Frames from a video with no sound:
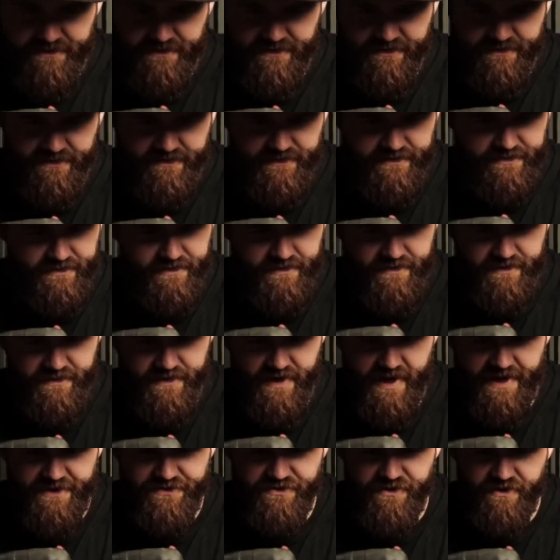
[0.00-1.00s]
This is the
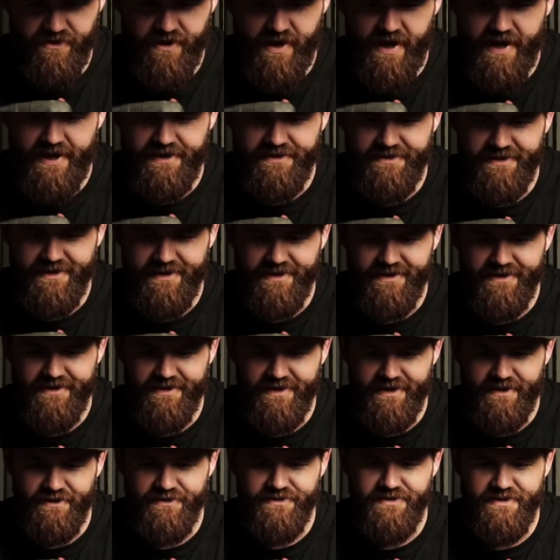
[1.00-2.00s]
HO
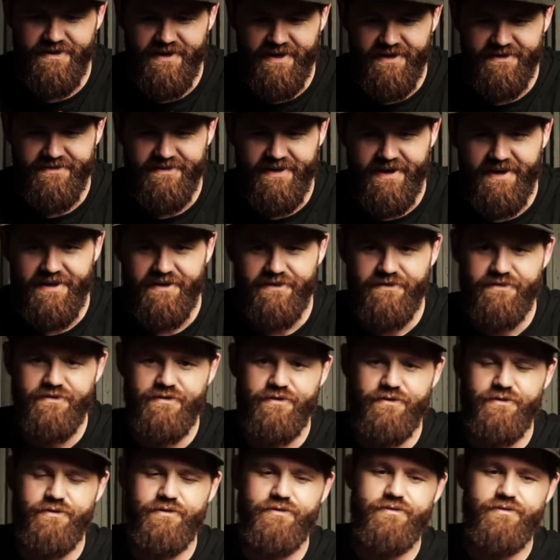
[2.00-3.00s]
LTX 82,